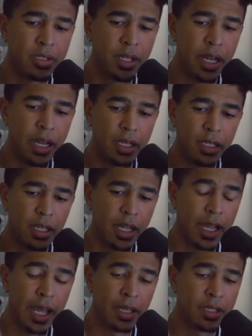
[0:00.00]
and I I
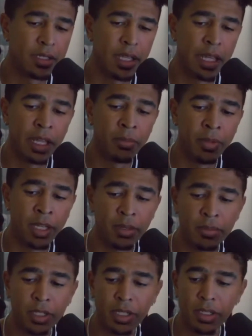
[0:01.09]
had to stay in, man,
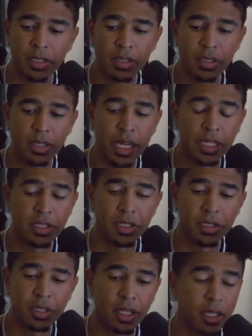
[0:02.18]
because I
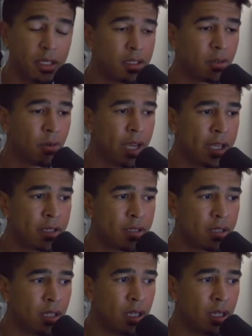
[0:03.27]
just needed to rest.